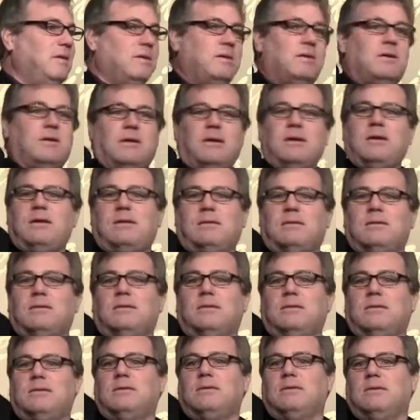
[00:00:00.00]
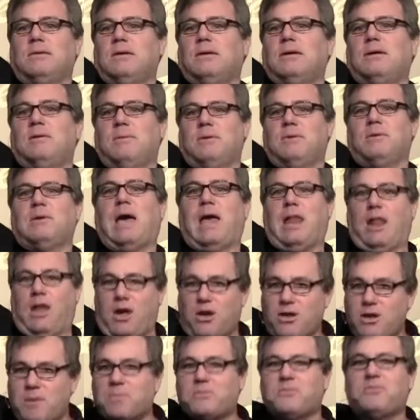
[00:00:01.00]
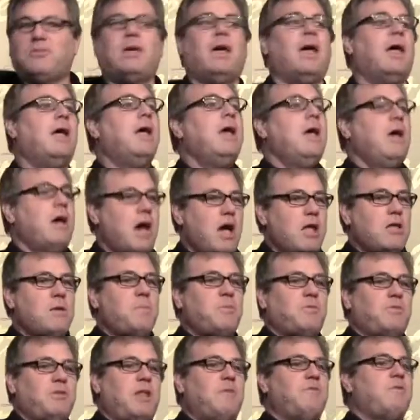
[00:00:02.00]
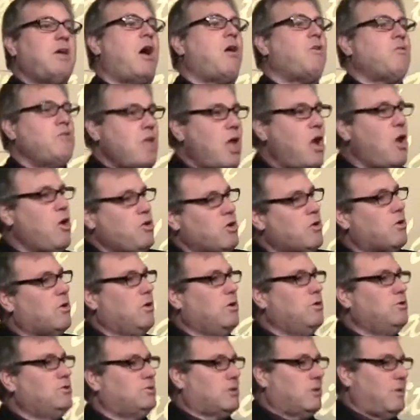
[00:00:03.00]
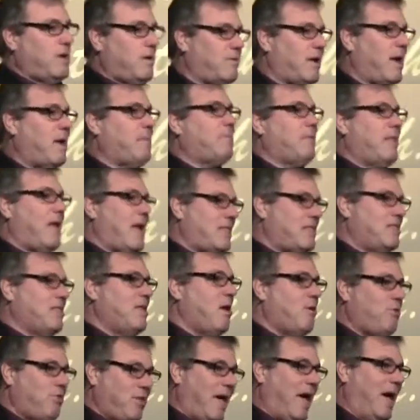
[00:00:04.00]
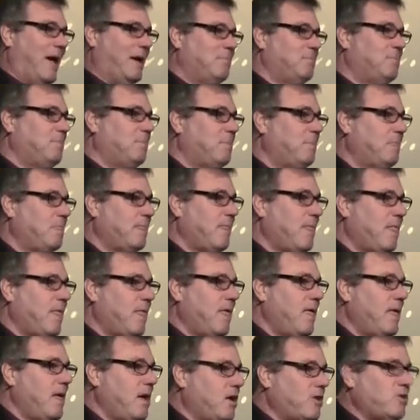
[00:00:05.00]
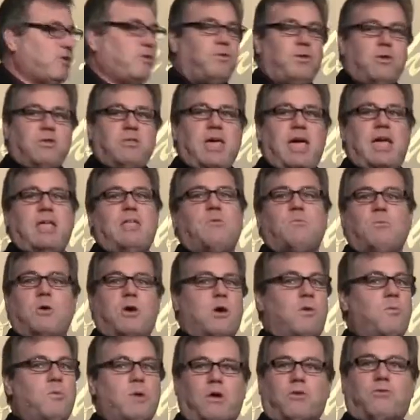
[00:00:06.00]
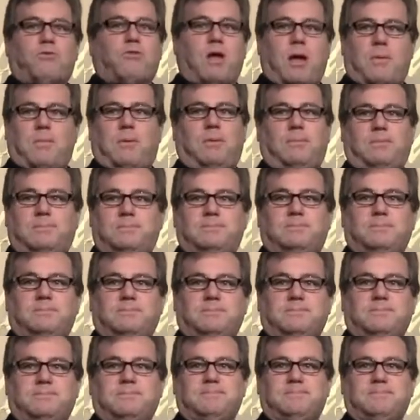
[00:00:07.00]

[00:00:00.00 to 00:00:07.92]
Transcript: All right, okay, we've got 100%. 100% of y'all know you're a whosoever. I'm glad to know that. Because if you didn't, we're in real trouble.